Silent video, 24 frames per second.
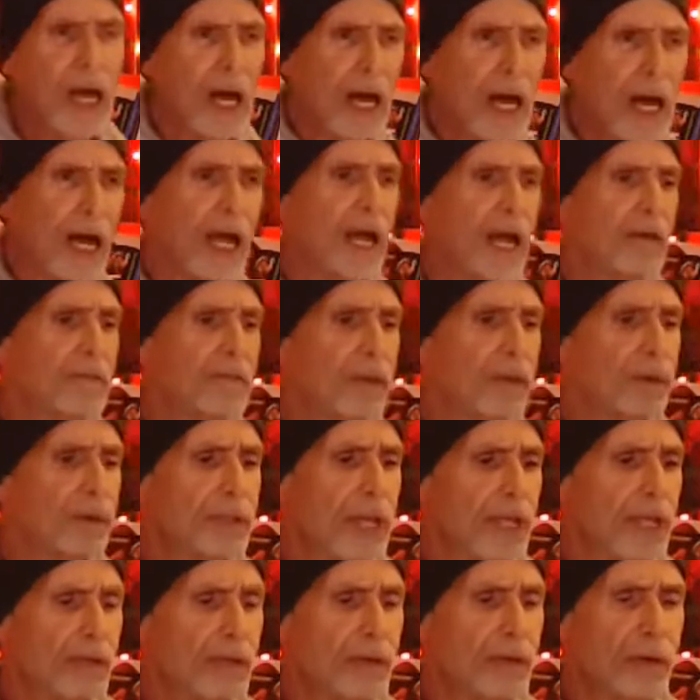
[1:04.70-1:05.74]
I have no
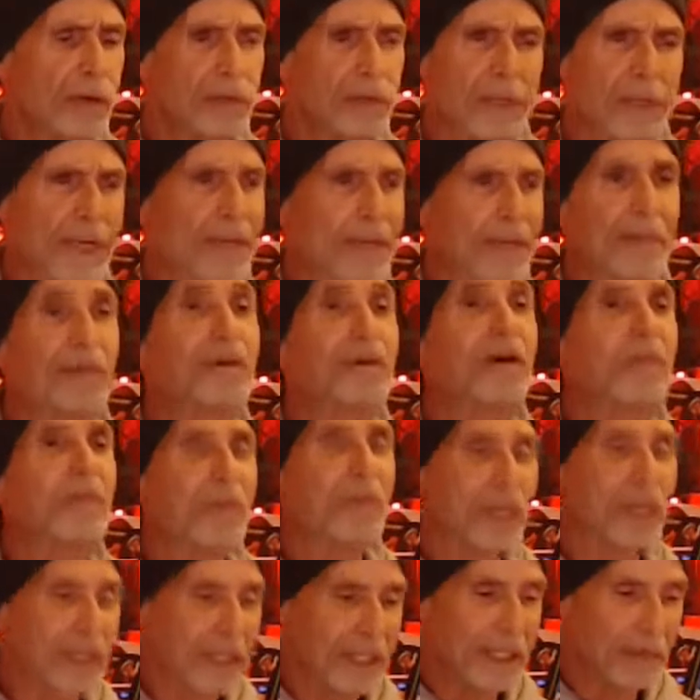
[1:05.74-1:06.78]
taste, no smell. I'm
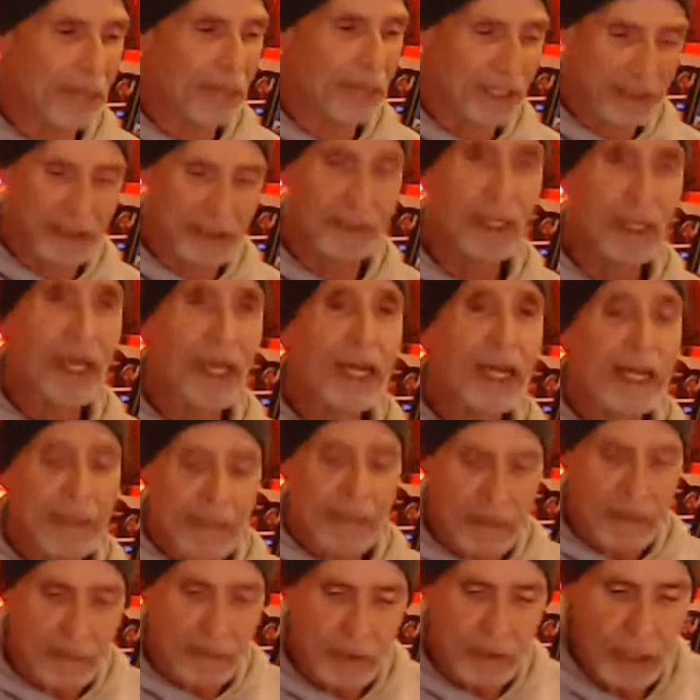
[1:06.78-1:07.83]
only kidding, man. This is
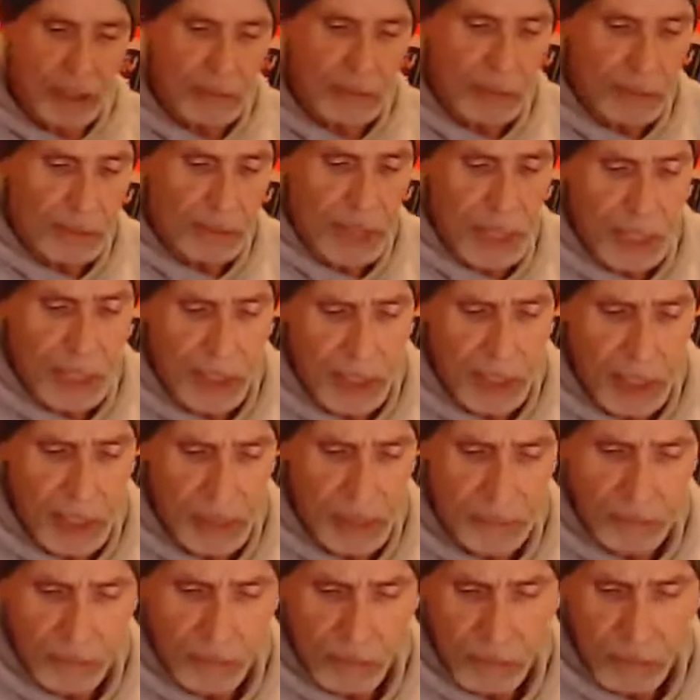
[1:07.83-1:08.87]
going to be my
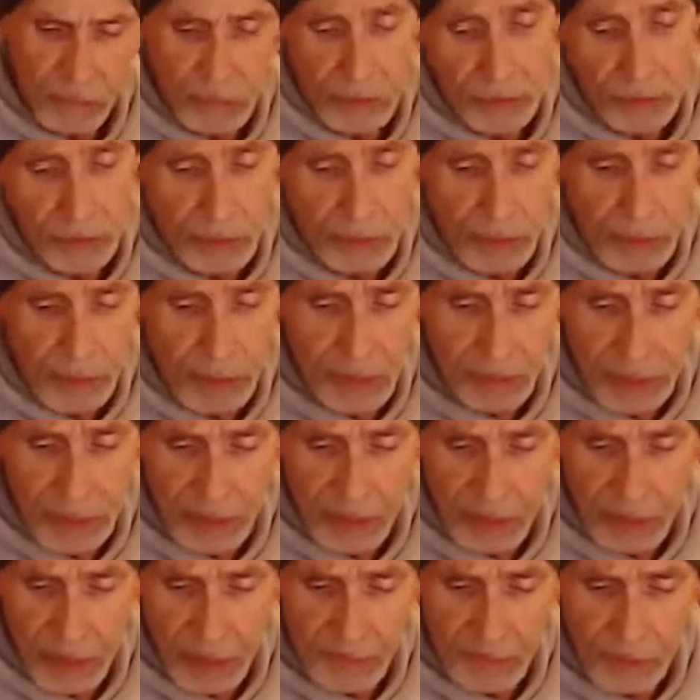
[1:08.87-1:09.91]

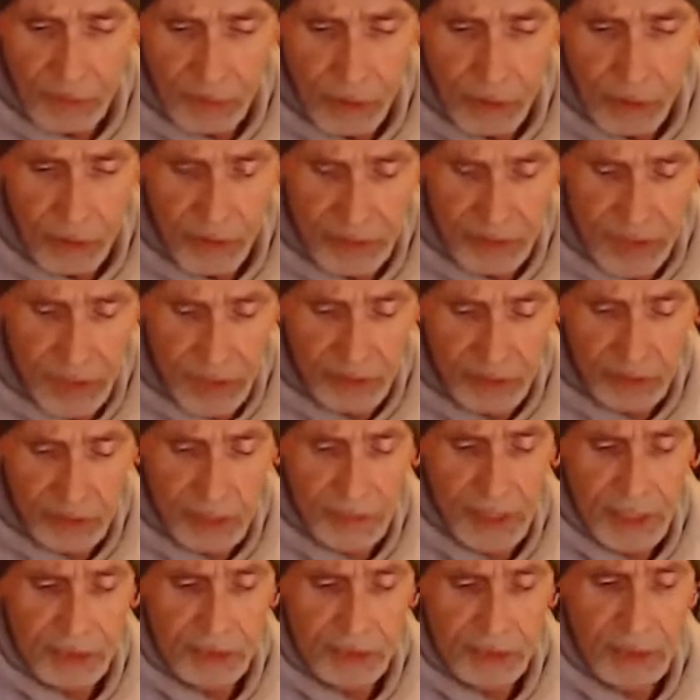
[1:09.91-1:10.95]
my first COVID test. I've
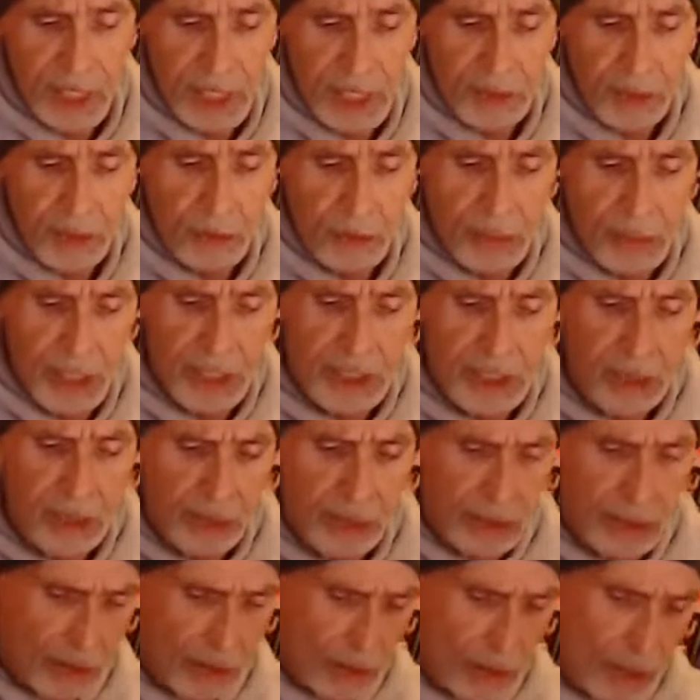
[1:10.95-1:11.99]
actually had all my
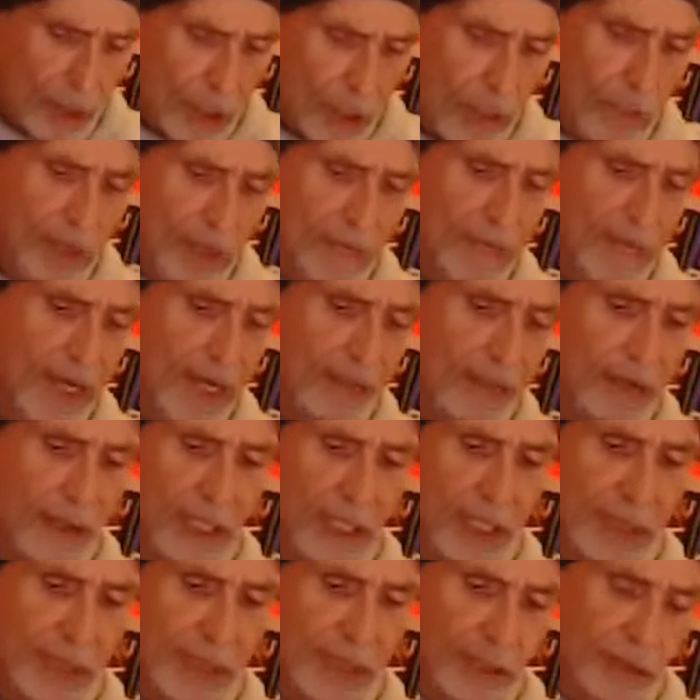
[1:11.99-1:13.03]

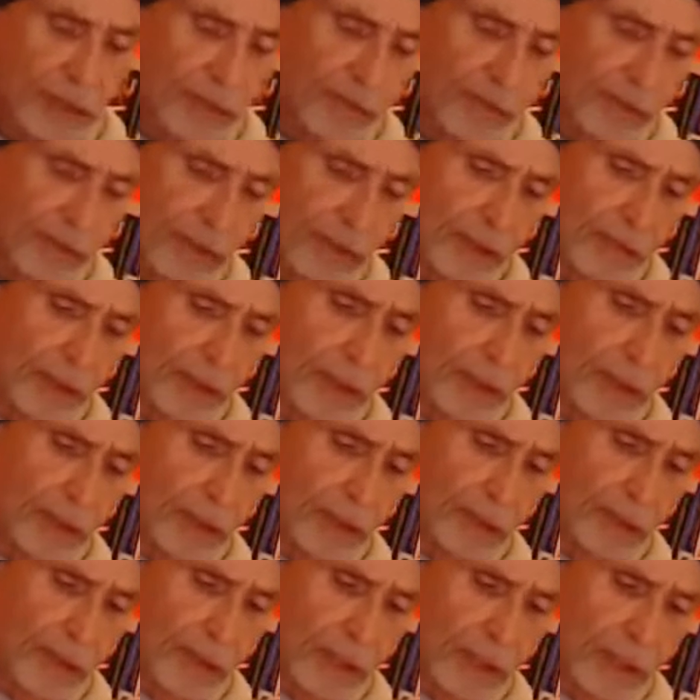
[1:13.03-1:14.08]
vaccinations. First thing we're going to
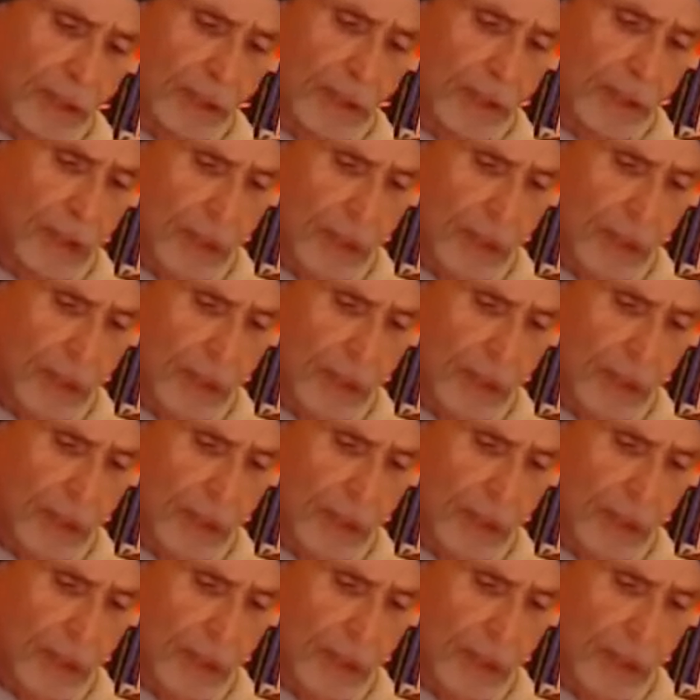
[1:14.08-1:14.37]
do, we're going to